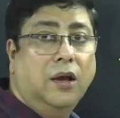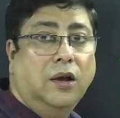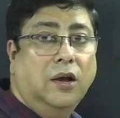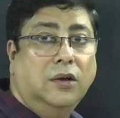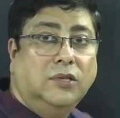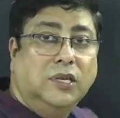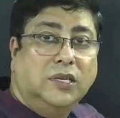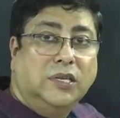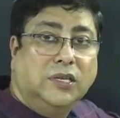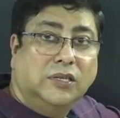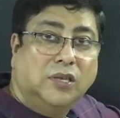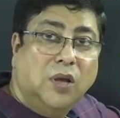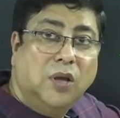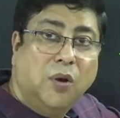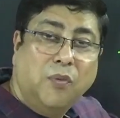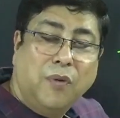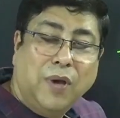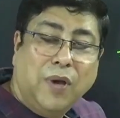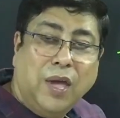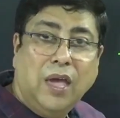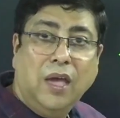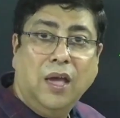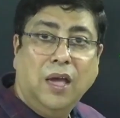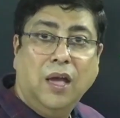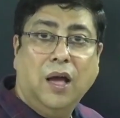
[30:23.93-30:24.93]
This is the
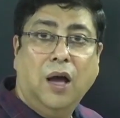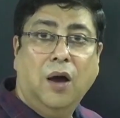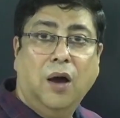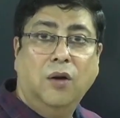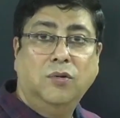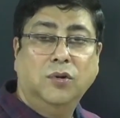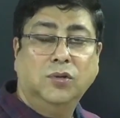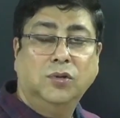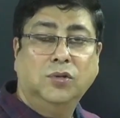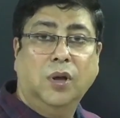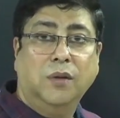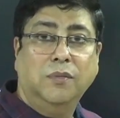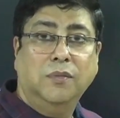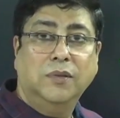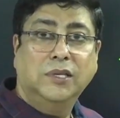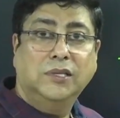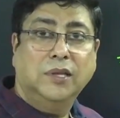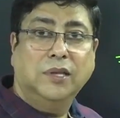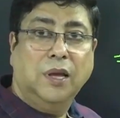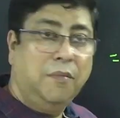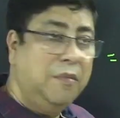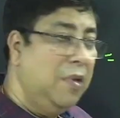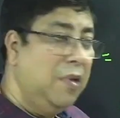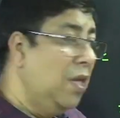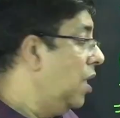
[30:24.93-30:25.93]
way how to solve this
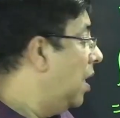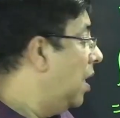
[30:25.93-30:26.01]
sum,